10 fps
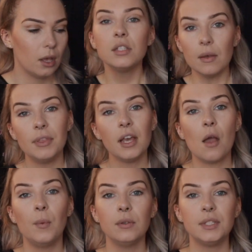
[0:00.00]
Something
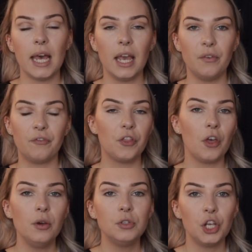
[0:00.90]
I will say, for
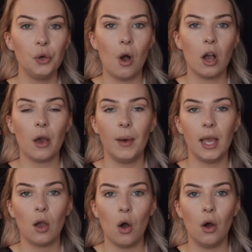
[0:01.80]
those who are
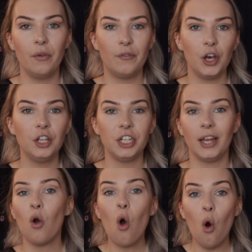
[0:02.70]
going on
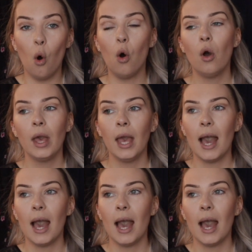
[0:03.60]
Virgin or